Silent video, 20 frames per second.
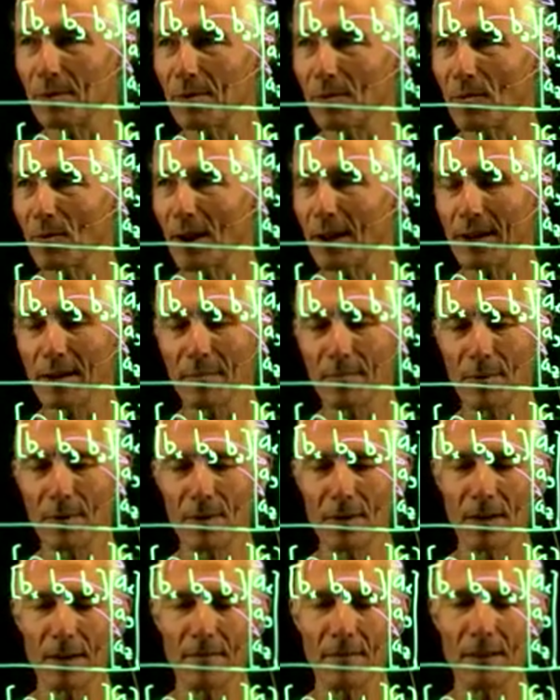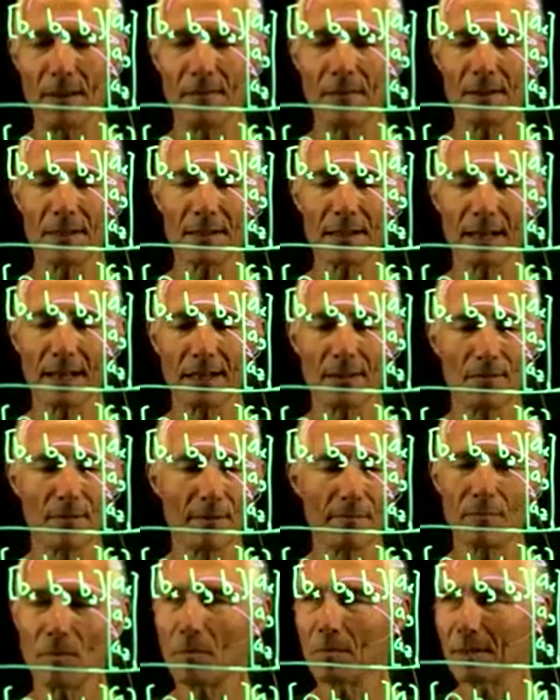y component, and then this last
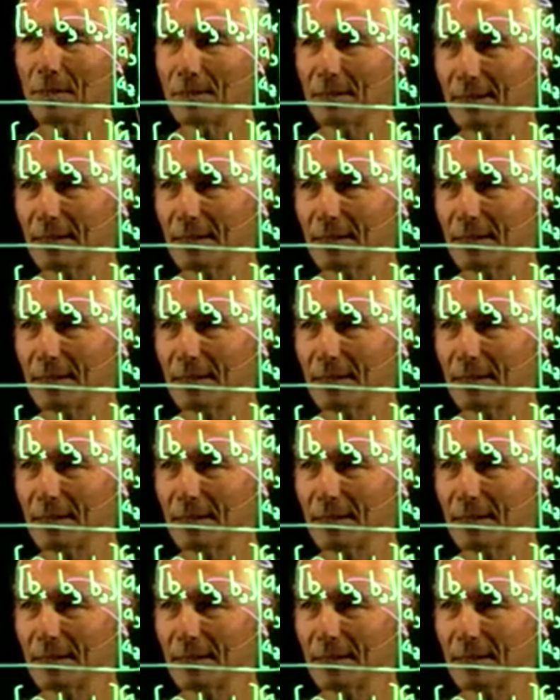one will be the z